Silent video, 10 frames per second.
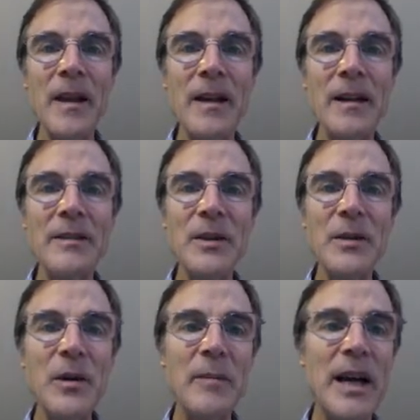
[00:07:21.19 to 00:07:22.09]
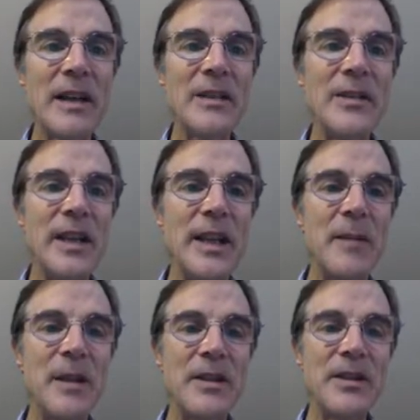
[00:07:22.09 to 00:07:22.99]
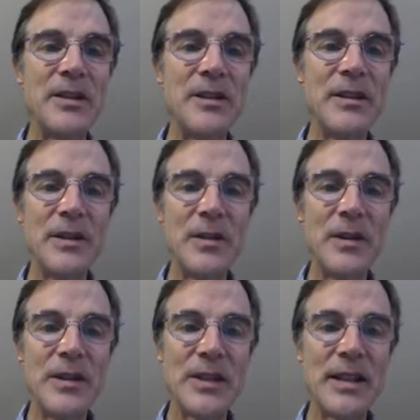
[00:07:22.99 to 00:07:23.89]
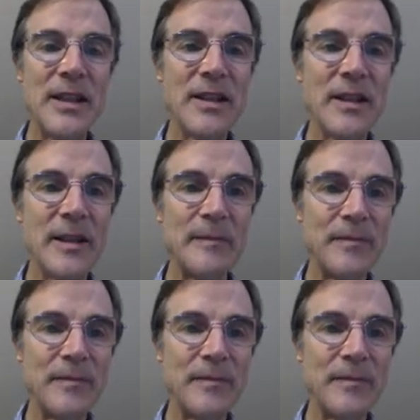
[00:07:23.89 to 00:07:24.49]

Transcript: Uh, so going back to the image, you can see that